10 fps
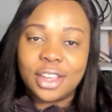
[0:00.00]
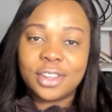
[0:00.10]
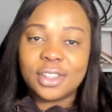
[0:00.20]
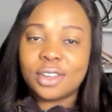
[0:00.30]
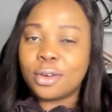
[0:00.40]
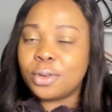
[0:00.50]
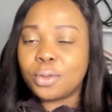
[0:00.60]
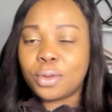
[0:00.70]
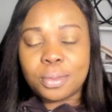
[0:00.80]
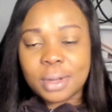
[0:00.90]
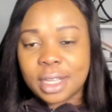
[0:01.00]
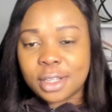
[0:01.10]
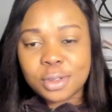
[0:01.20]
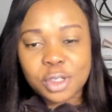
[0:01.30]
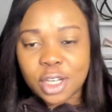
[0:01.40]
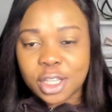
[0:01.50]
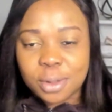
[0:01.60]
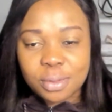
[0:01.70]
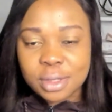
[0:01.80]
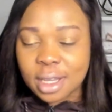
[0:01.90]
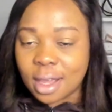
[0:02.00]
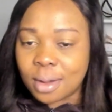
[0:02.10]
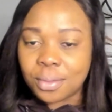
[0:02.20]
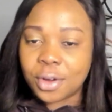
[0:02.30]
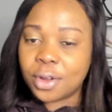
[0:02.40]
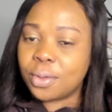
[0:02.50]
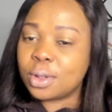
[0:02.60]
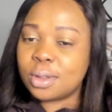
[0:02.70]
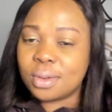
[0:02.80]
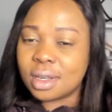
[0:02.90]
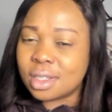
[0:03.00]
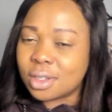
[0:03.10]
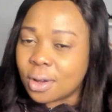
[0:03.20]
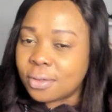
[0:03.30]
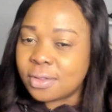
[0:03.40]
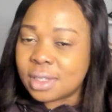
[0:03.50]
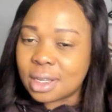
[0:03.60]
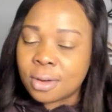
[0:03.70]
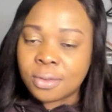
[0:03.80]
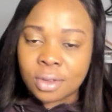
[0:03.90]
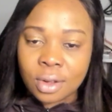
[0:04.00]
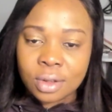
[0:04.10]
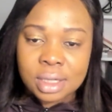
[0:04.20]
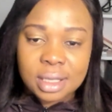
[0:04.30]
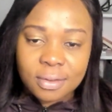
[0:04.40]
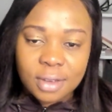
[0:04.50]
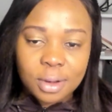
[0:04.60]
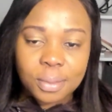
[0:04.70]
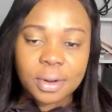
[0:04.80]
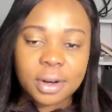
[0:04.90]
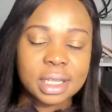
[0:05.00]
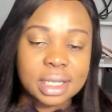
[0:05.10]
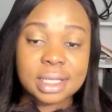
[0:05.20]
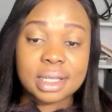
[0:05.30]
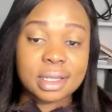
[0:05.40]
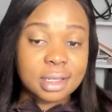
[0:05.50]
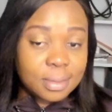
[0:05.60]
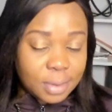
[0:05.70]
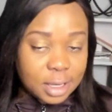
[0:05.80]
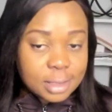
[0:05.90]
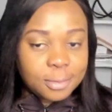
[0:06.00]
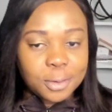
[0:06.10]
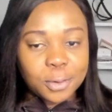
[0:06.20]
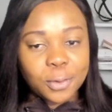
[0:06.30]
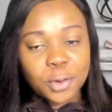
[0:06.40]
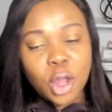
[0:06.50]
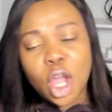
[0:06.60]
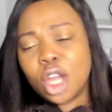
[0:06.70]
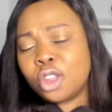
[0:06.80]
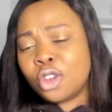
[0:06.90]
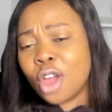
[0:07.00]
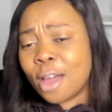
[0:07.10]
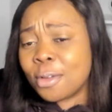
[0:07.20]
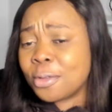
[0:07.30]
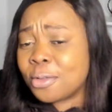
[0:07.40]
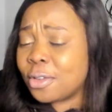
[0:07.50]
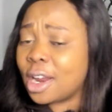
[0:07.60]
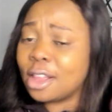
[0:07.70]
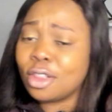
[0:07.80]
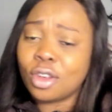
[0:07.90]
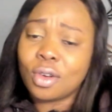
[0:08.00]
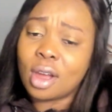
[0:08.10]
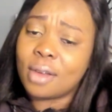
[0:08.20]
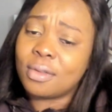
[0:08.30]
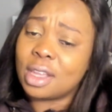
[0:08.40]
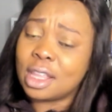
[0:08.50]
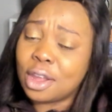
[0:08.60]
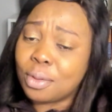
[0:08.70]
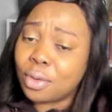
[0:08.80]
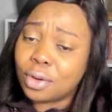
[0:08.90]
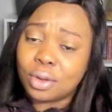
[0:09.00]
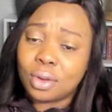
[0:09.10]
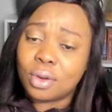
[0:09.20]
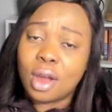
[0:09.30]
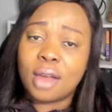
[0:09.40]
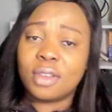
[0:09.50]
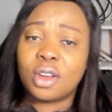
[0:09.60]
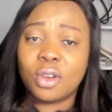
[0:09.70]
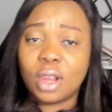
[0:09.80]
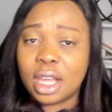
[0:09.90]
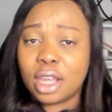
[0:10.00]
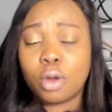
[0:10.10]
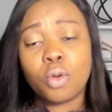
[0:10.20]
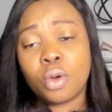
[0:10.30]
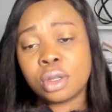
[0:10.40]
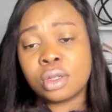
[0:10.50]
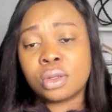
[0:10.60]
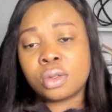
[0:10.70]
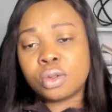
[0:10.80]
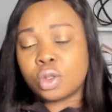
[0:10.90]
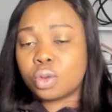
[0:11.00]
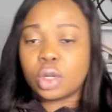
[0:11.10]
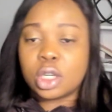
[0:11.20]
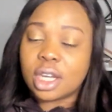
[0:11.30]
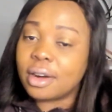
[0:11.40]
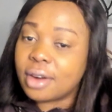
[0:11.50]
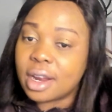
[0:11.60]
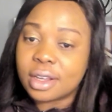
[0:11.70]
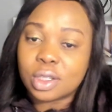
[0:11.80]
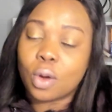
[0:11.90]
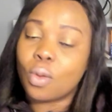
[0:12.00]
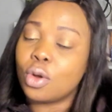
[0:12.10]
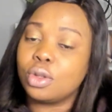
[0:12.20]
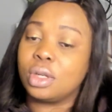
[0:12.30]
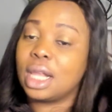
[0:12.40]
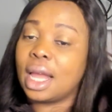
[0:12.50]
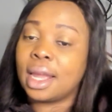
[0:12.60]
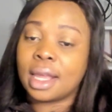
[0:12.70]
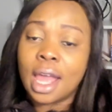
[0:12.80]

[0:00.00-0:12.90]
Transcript: You are planning to join a bootcamp or you want to be a self-taught developer. This is the space for you. Do you have a friend? Do you have a neighbor? Do you have a colleague who wants to switch careers or want to